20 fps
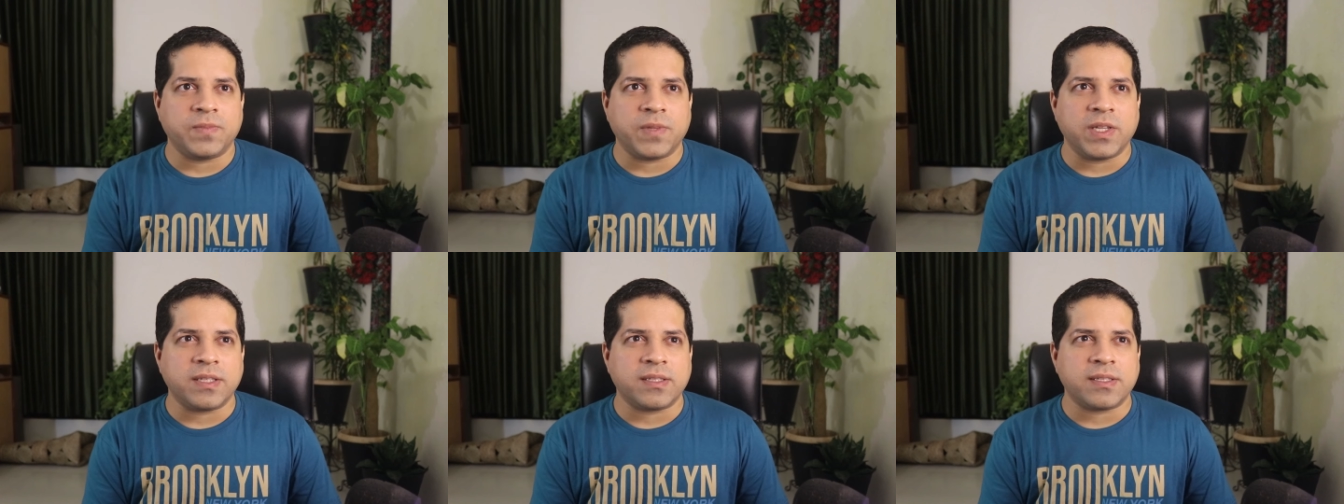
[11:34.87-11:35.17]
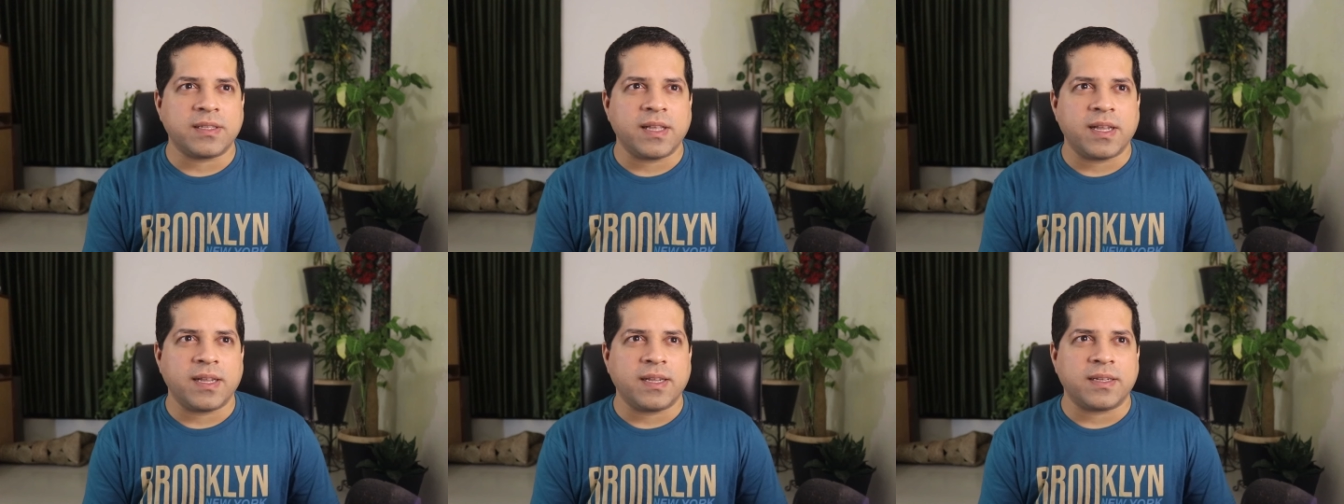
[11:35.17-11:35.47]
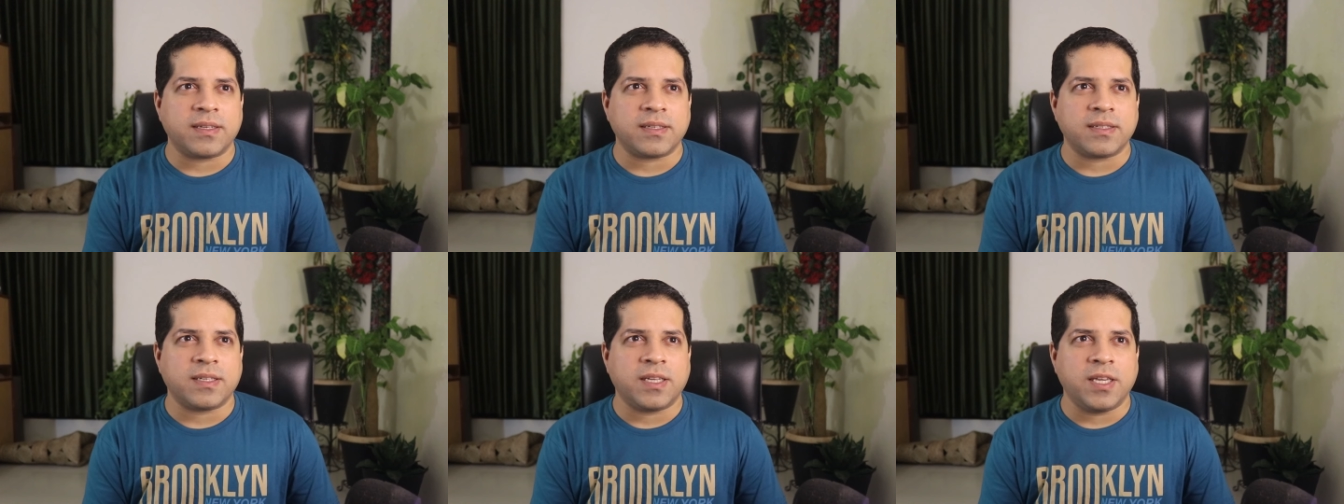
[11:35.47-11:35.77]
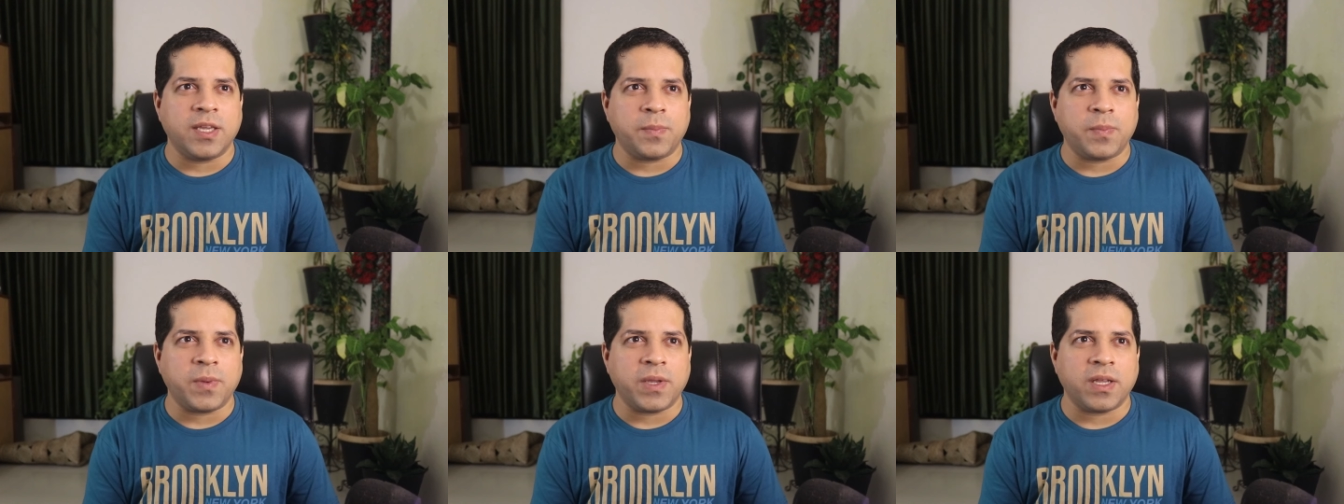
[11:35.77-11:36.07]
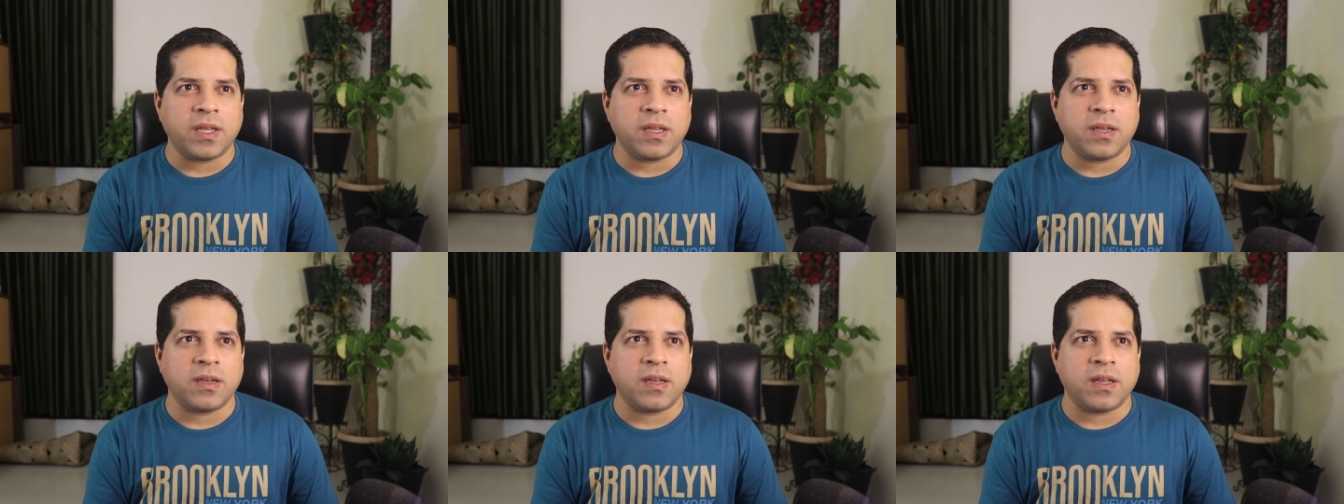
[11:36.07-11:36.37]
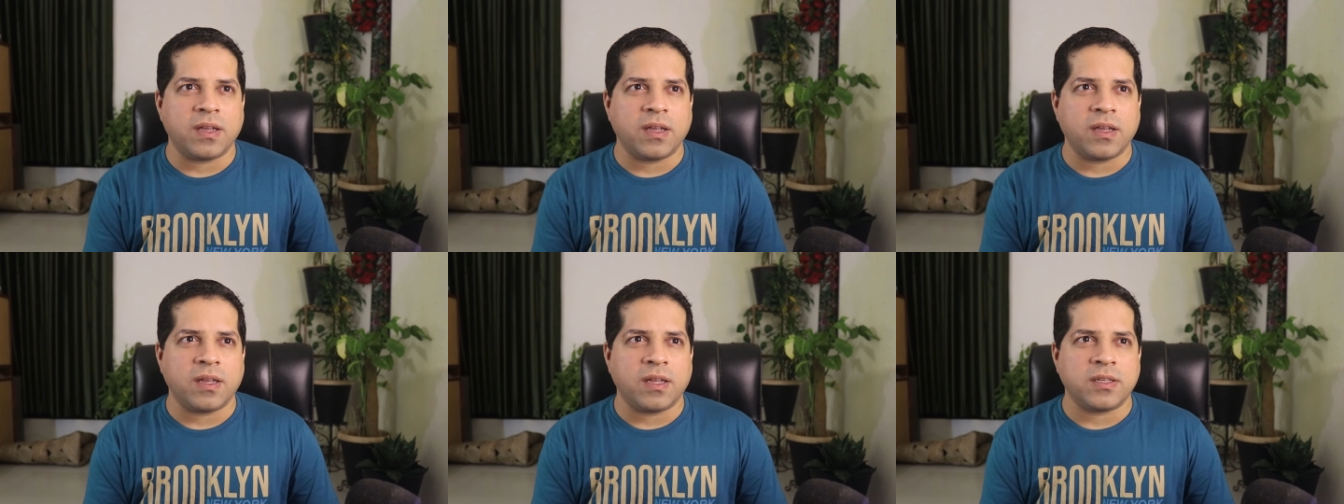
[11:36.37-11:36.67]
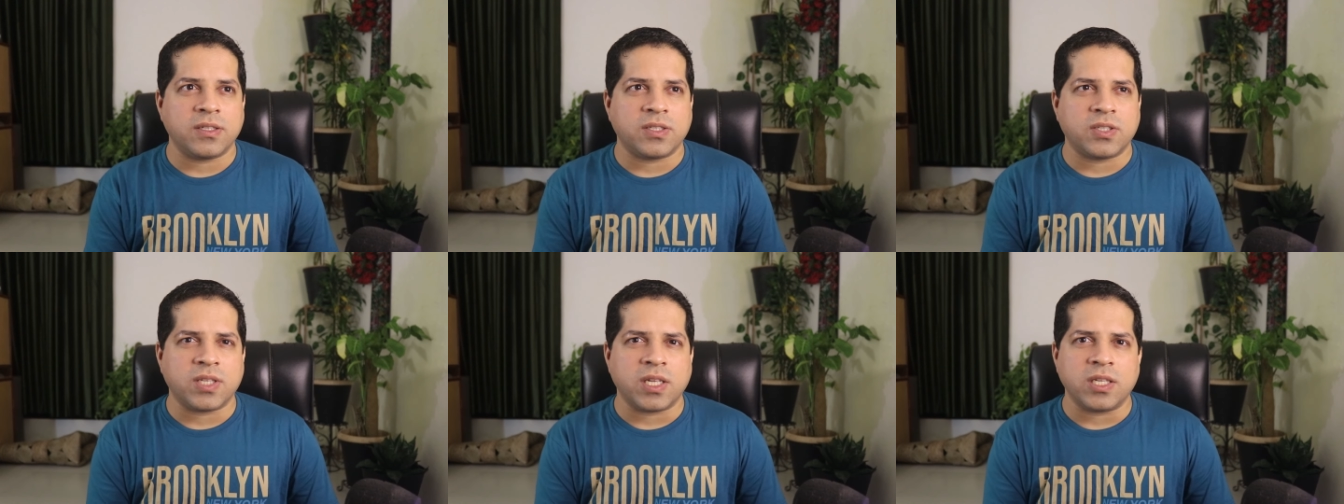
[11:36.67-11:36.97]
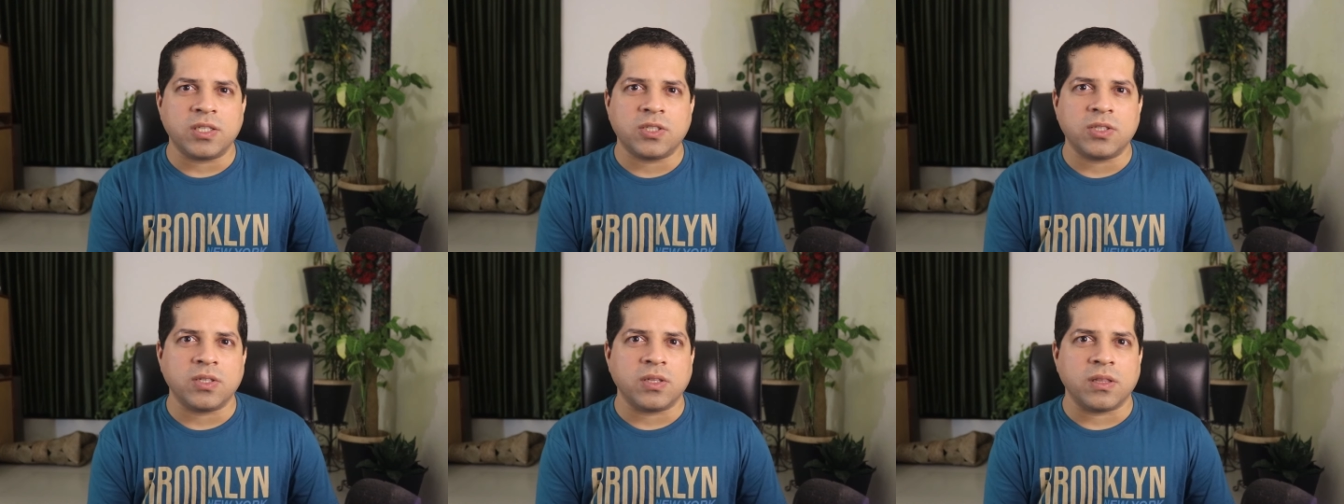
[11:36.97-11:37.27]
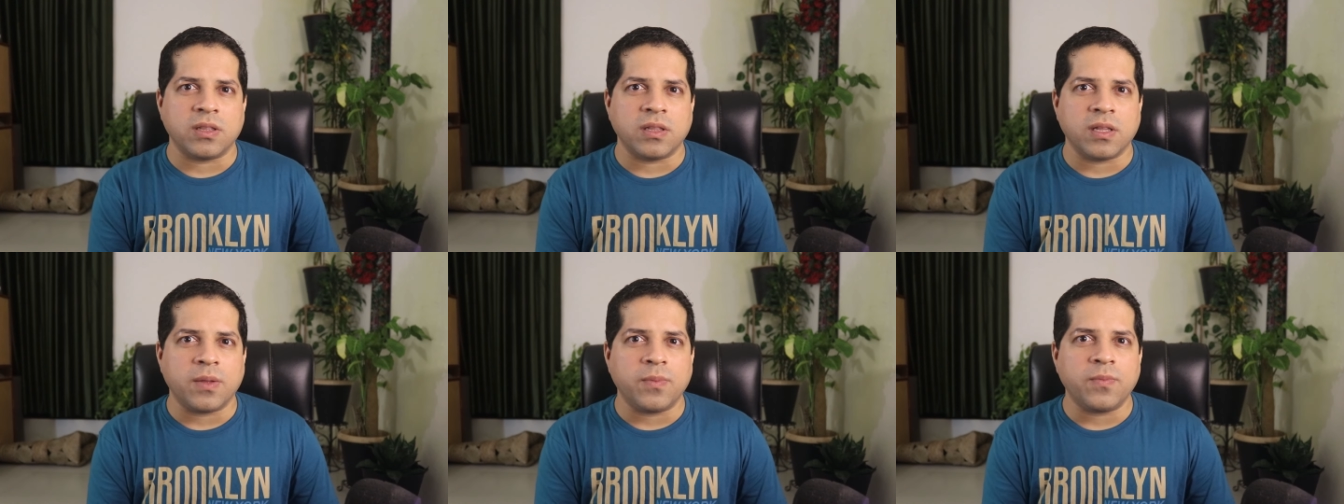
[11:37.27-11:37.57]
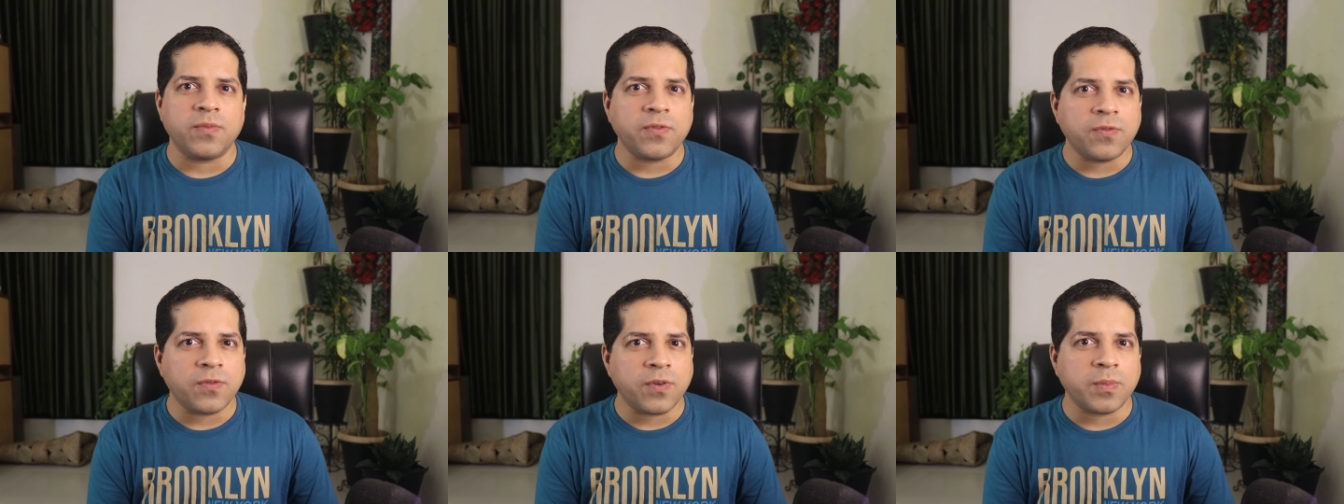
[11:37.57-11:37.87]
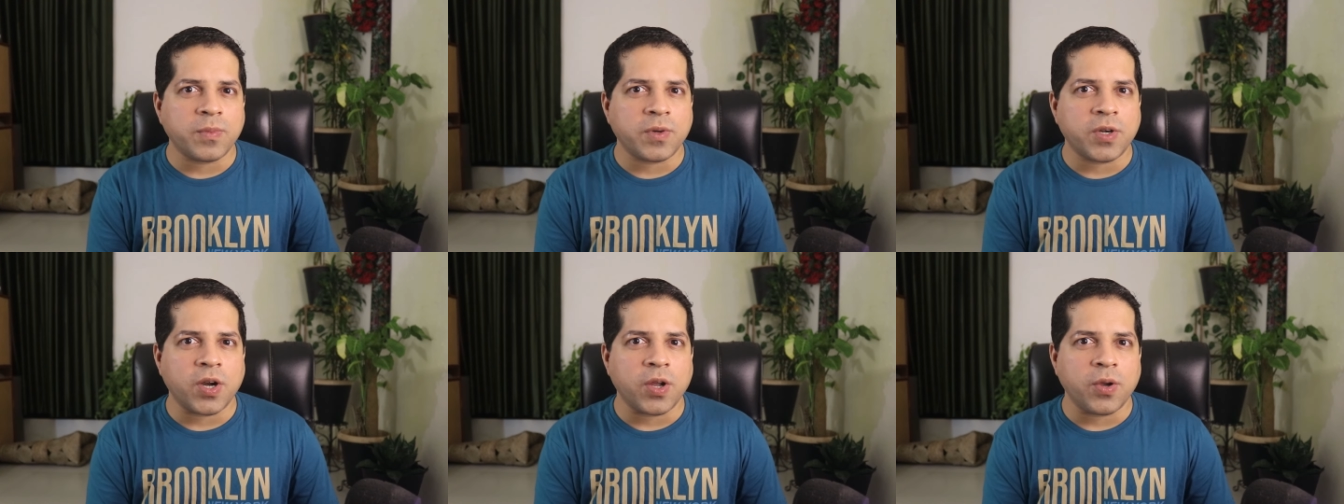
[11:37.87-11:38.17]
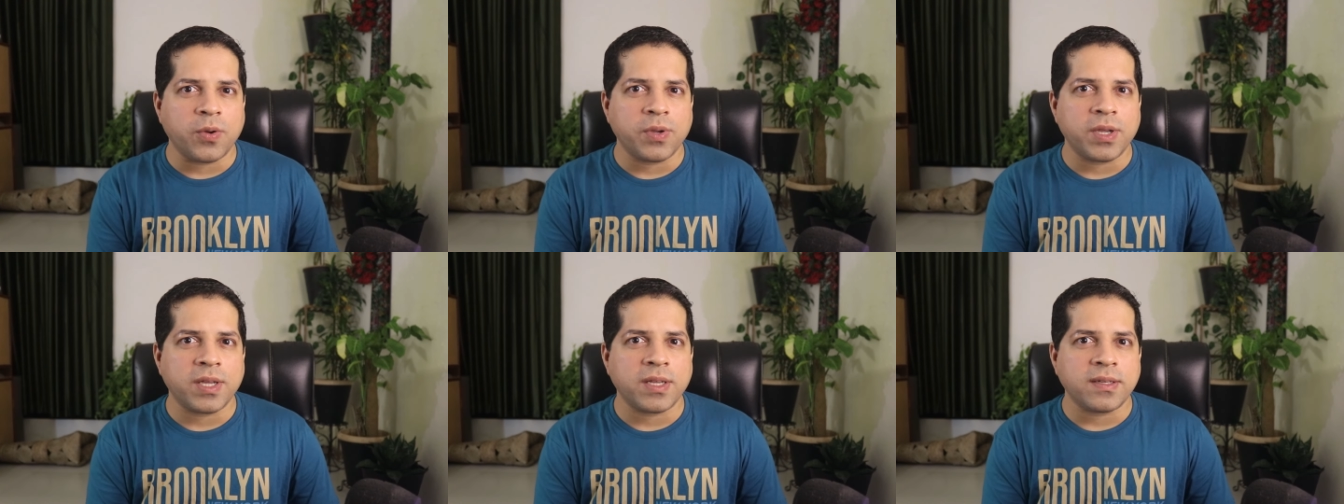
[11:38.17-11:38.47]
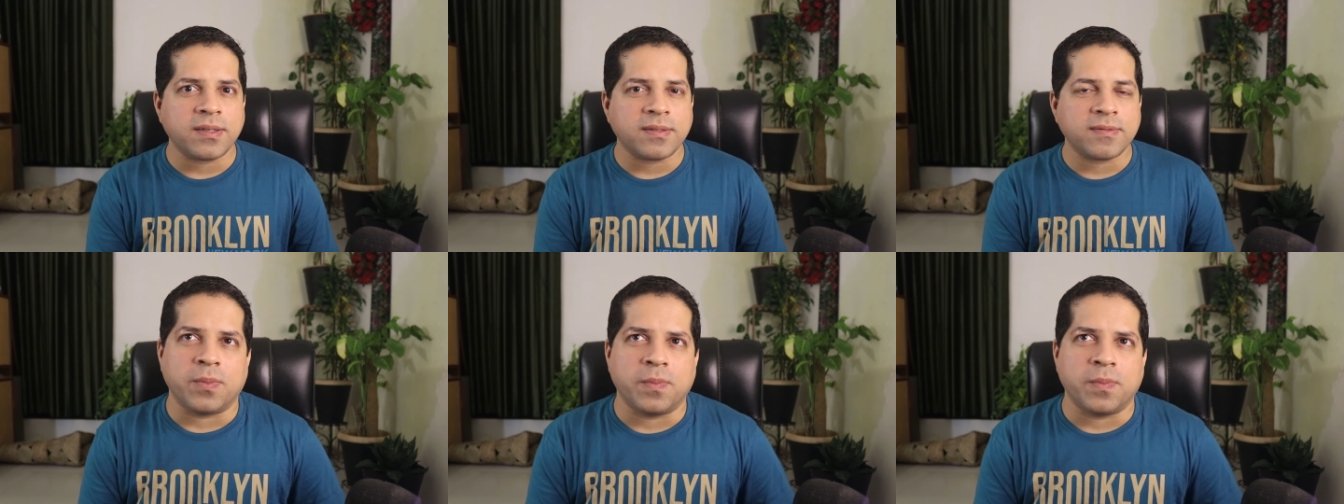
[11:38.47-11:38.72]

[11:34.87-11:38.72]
It's like keeping an essential limb from growing.